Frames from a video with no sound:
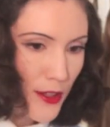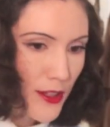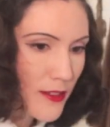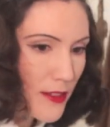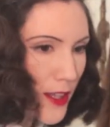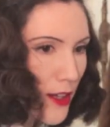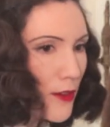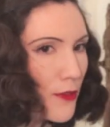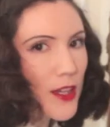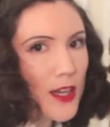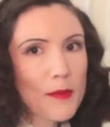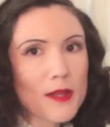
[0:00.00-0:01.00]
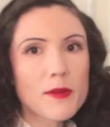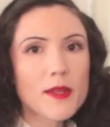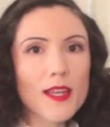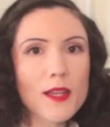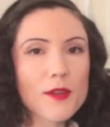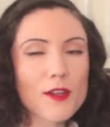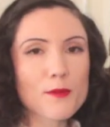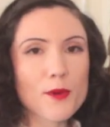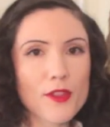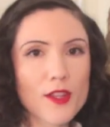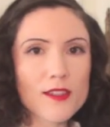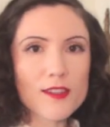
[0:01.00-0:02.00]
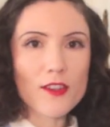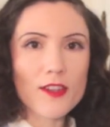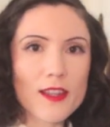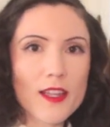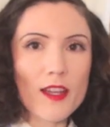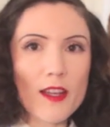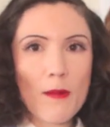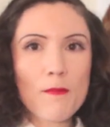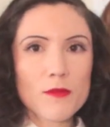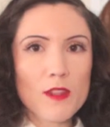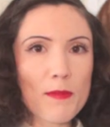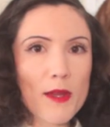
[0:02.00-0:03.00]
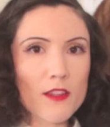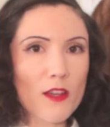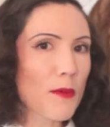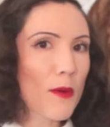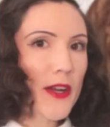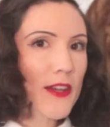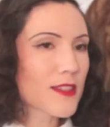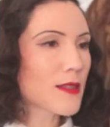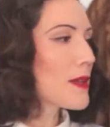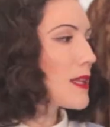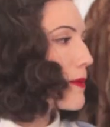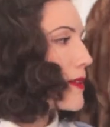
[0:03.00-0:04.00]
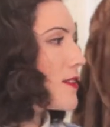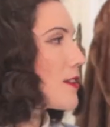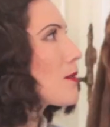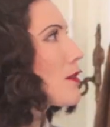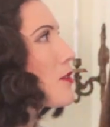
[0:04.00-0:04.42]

things in there. I feel like I'm going to be getting rid of more things that are in like the big Tupperwares that I'm going to be dealing